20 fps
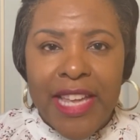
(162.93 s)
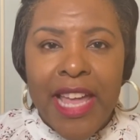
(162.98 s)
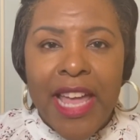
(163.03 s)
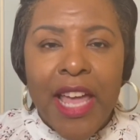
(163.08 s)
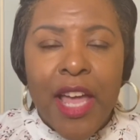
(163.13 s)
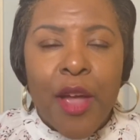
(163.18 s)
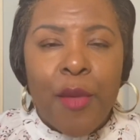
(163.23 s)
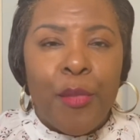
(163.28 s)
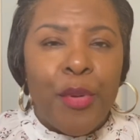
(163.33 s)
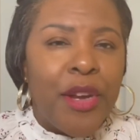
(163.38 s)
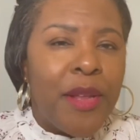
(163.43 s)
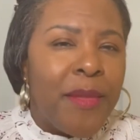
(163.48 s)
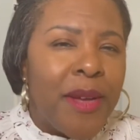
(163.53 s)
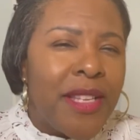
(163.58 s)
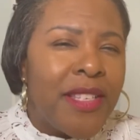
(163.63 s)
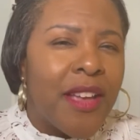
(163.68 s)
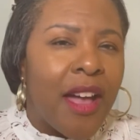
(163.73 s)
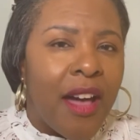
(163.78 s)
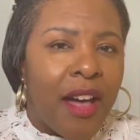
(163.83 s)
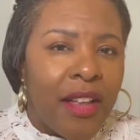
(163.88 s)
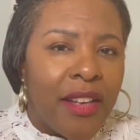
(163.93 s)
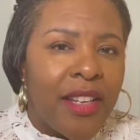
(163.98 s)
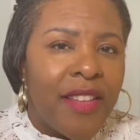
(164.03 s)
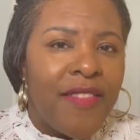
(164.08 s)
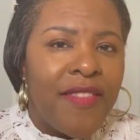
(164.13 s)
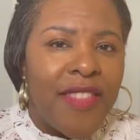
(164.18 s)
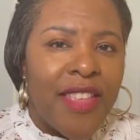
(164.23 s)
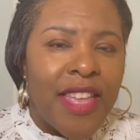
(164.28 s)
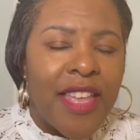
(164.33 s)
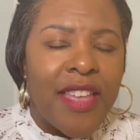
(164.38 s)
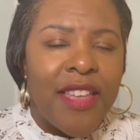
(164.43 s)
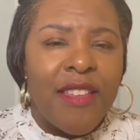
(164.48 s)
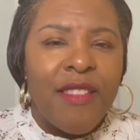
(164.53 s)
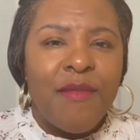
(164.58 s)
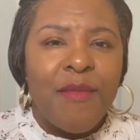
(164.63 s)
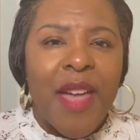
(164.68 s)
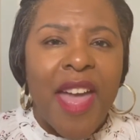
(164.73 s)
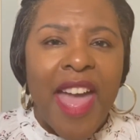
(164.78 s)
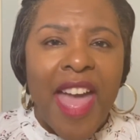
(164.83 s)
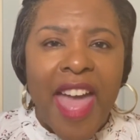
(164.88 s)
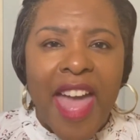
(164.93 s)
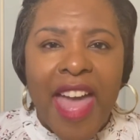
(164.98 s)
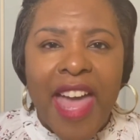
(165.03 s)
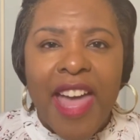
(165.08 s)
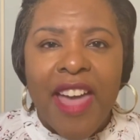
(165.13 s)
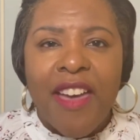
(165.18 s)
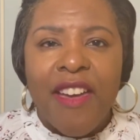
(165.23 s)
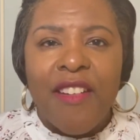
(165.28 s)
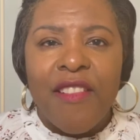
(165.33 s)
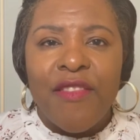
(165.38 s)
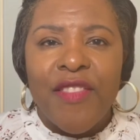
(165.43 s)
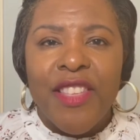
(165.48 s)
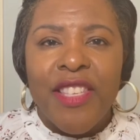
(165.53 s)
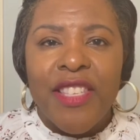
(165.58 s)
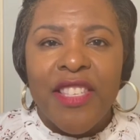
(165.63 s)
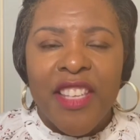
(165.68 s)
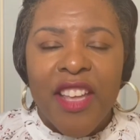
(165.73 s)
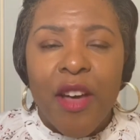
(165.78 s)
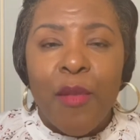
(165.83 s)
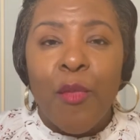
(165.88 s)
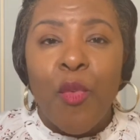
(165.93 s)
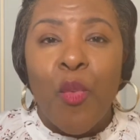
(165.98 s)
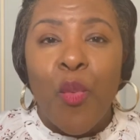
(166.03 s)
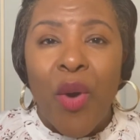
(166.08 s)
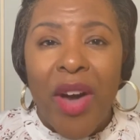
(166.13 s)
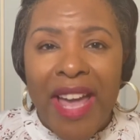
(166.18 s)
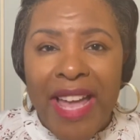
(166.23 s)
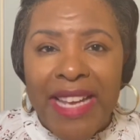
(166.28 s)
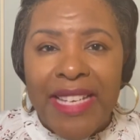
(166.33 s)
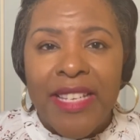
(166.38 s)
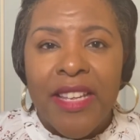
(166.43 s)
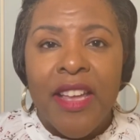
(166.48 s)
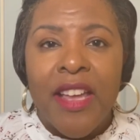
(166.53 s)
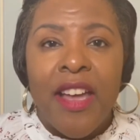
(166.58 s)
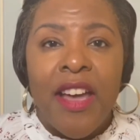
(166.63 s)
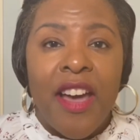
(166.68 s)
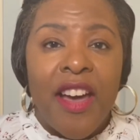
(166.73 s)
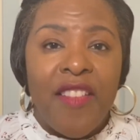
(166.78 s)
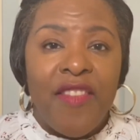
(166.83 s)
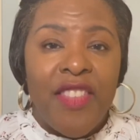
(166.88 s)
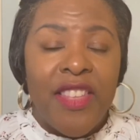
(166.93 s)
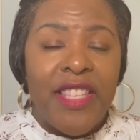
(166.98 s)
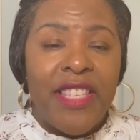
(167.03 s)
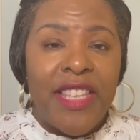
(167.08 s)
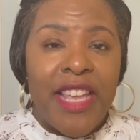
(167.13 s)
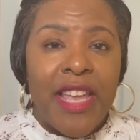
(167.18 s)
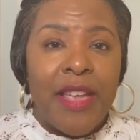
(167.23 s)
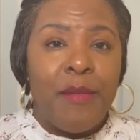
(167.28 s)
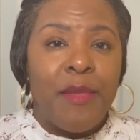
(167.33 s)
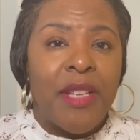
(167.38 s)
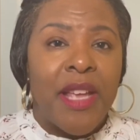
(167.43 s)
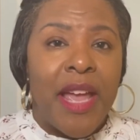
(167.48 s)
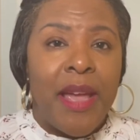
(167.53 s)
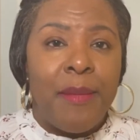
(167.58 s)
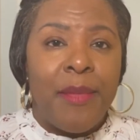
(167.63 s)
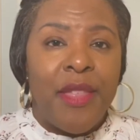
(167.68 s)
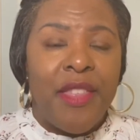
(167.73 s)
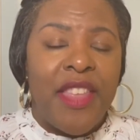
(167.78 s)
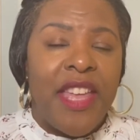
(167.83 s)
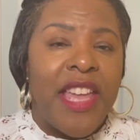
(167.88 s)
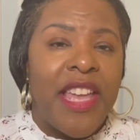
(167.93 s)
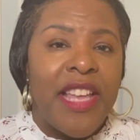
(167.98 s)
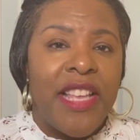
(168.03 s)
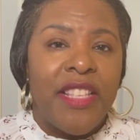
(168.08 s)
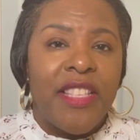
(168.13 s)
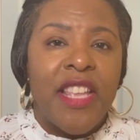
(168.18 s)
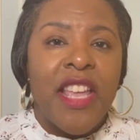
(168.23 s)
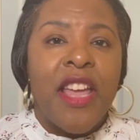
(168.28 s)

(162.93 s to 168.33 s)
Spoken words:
Pretty much all of them have somewhat of the same type things,